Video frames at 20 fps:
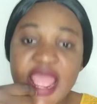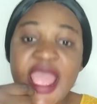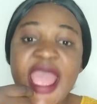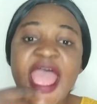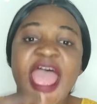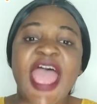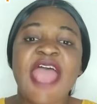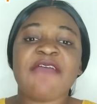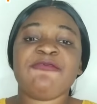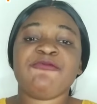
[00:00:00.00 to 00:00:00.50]

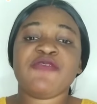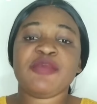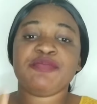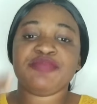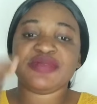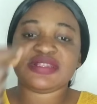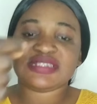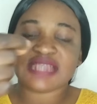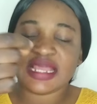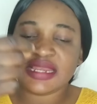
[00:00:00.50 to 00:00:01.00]
Every
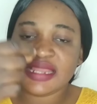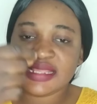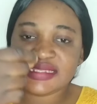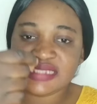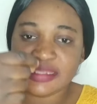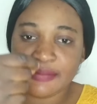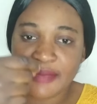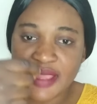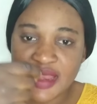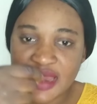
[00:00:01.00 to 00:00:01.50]
bitterness in
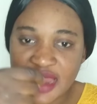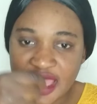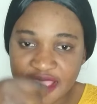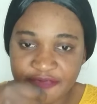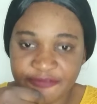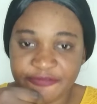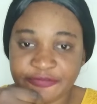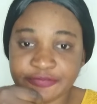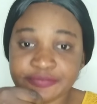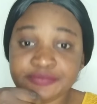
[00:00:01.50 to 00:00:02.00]
my
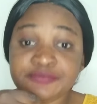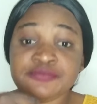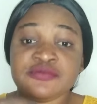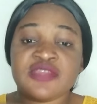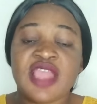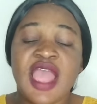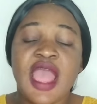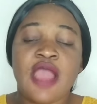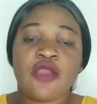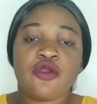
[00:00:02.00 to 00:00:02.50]
life,
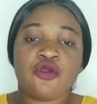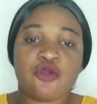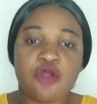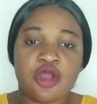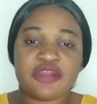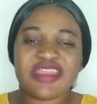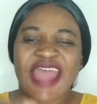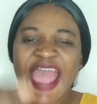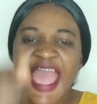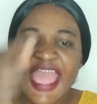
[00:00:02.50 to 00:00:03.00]

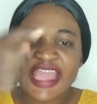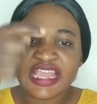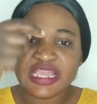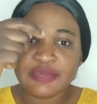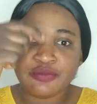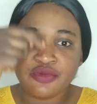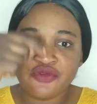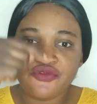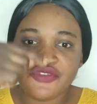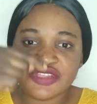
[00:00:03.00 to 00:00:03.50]
God, I
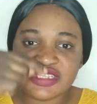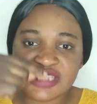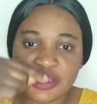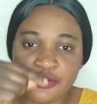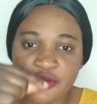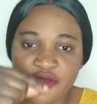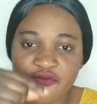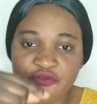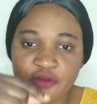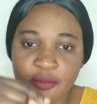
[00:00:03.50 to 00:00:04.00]
remove it
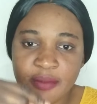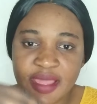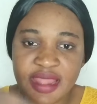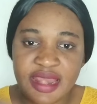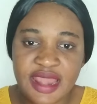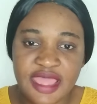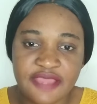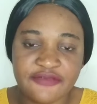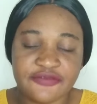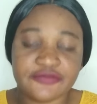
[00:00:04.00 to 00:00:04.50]
away from my
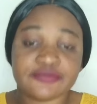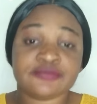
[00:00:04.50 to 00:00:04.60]
life.